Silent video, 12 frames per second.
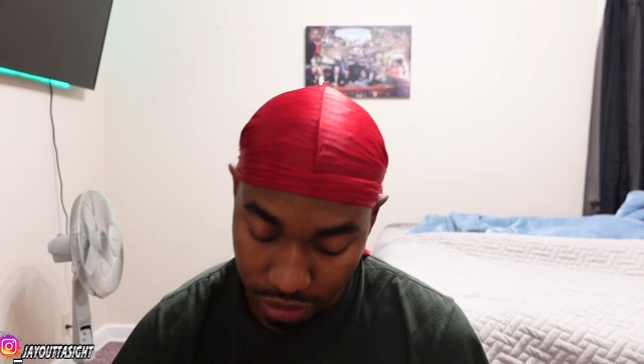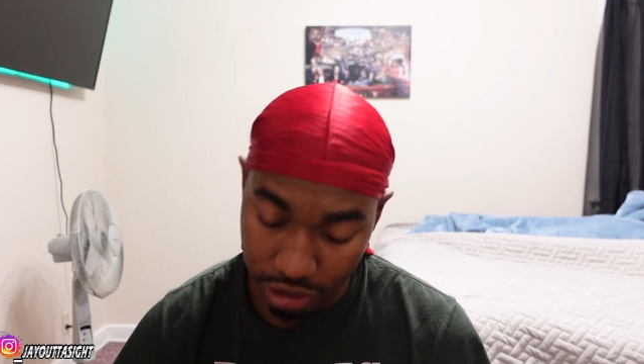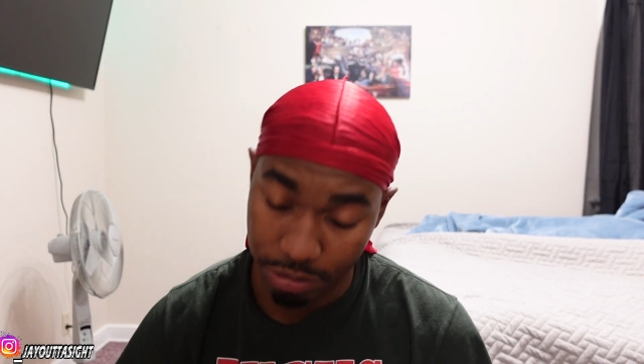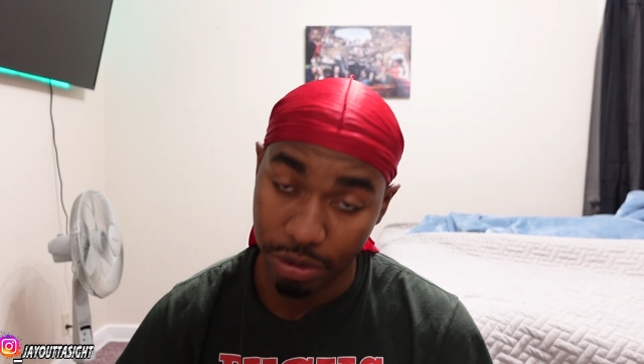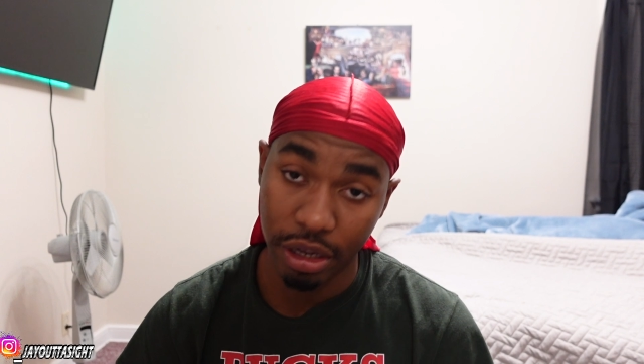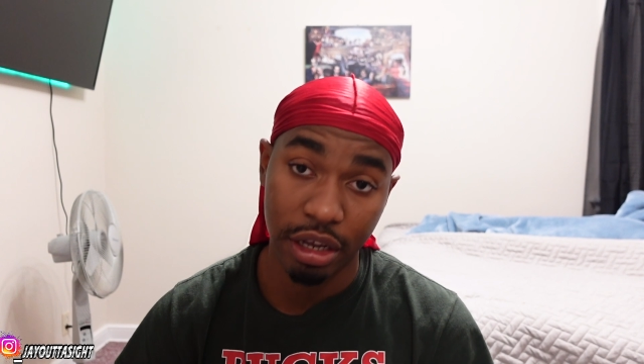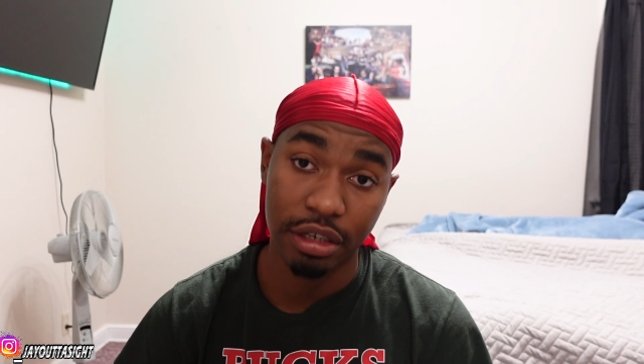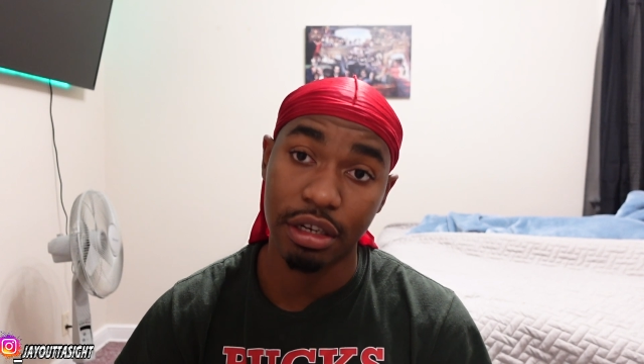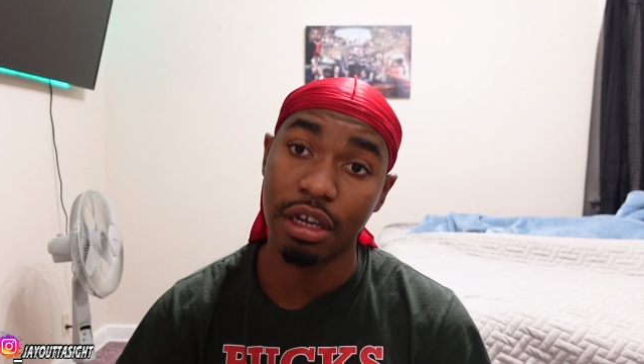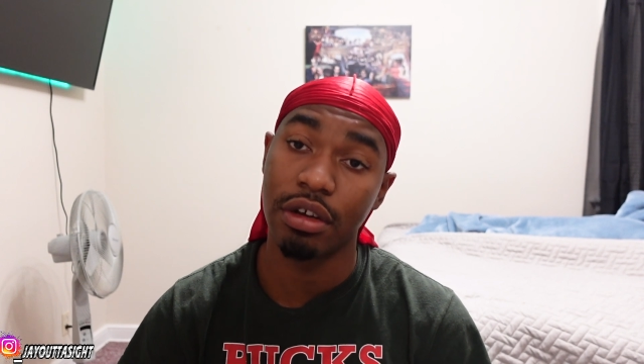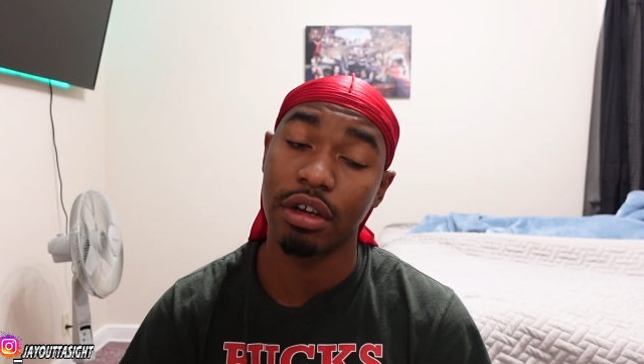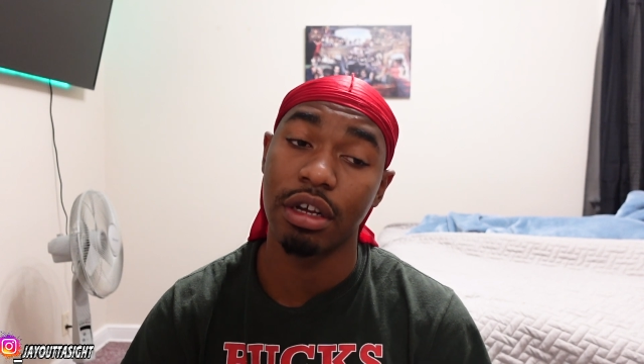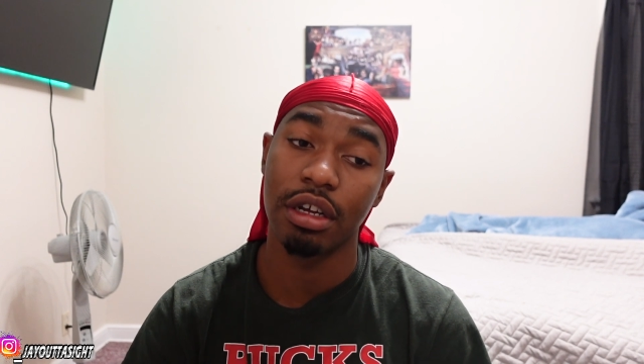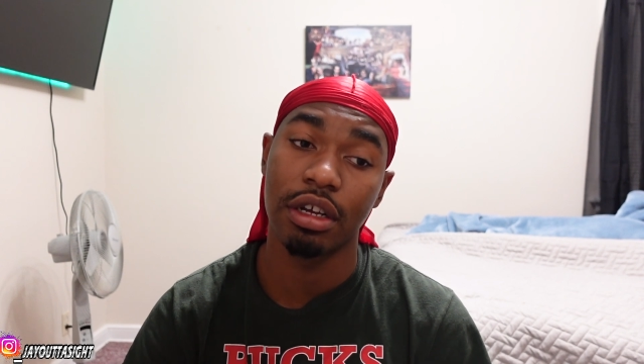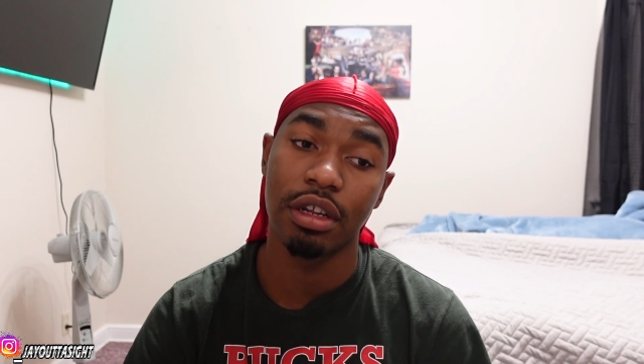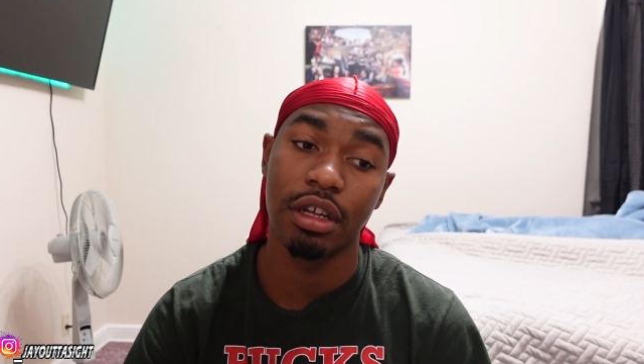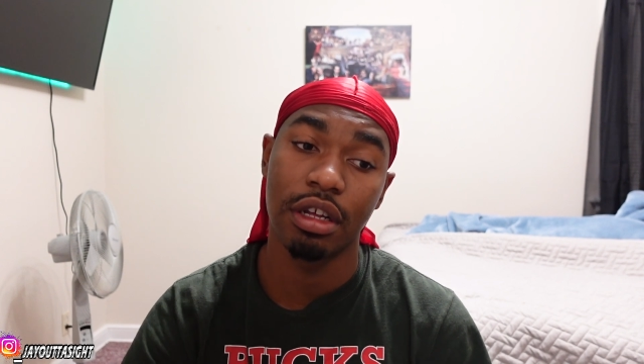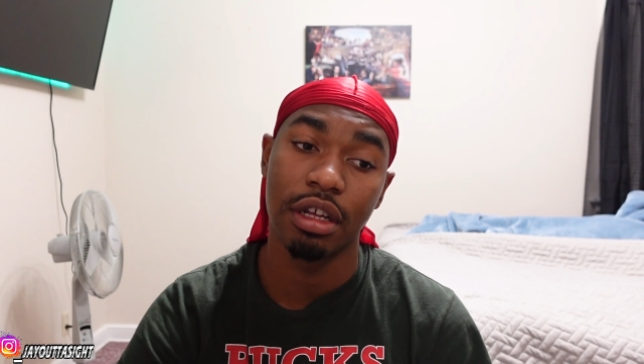have just passed out. I ain't
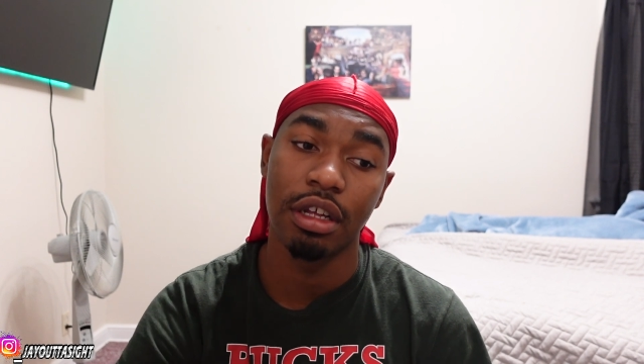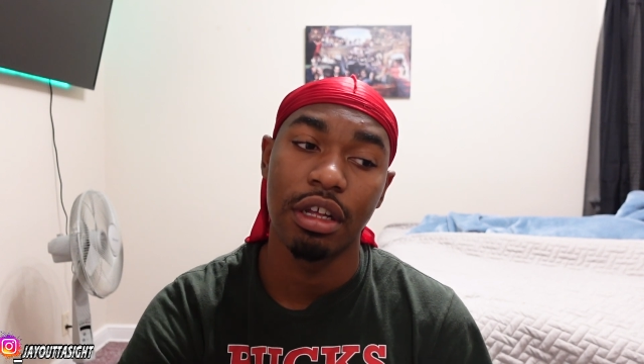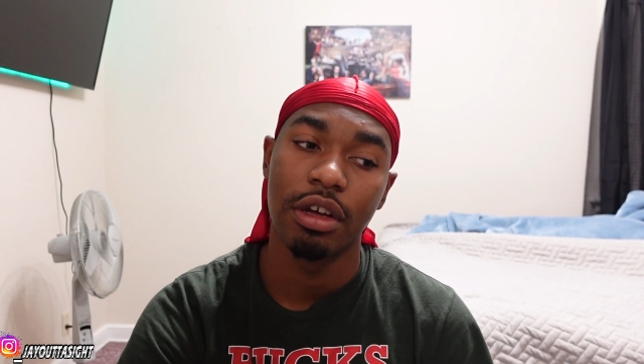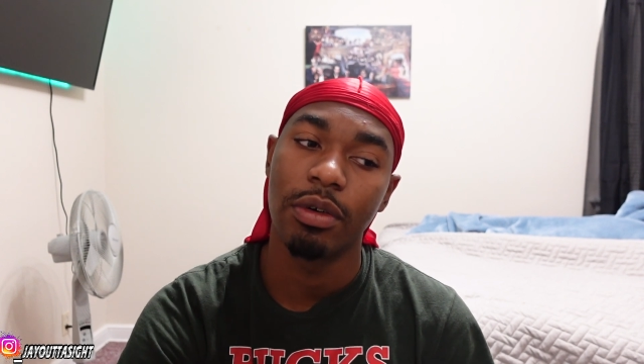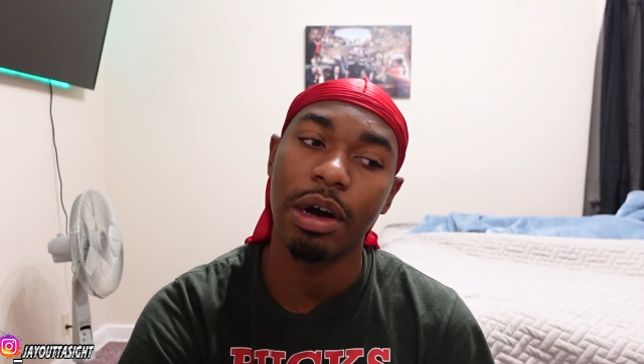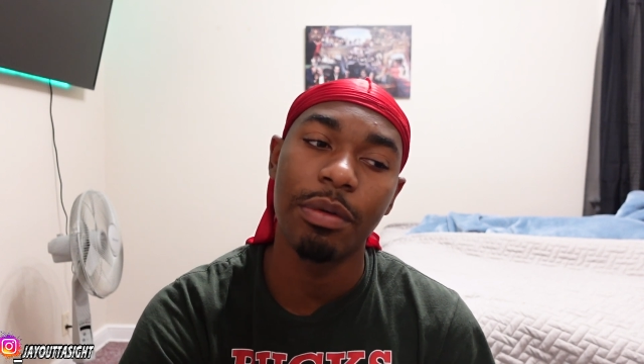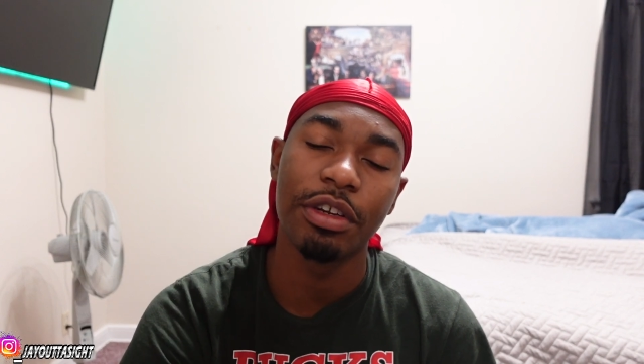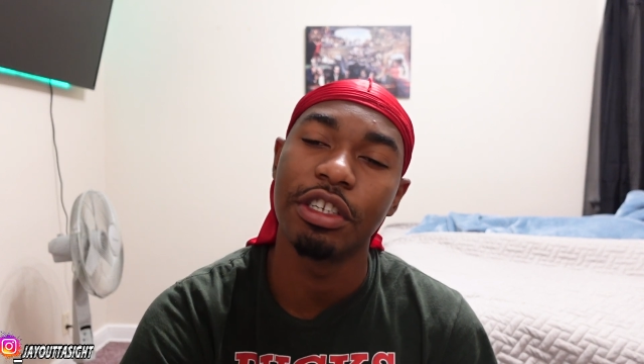gonna lie. I wouldn't